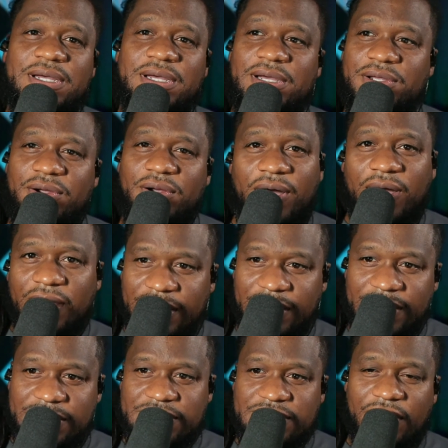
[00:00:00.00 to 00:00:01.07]
your
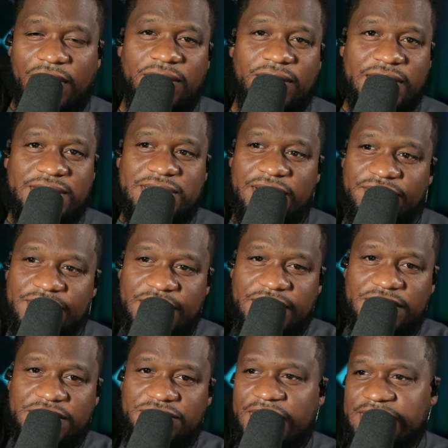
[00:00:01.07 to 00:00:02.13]
audience. All that stuff is
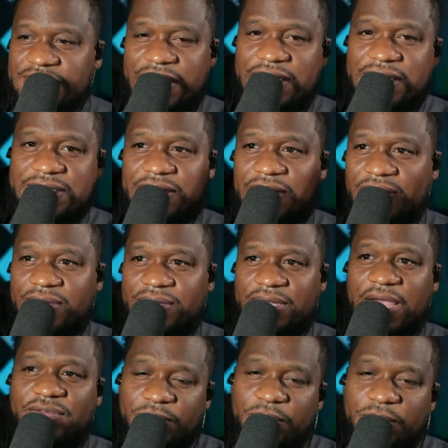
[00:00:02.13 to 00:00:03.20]
going to translate into
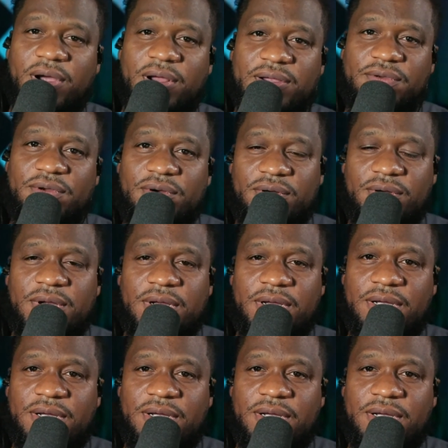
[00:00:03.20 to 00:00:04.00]
every part of your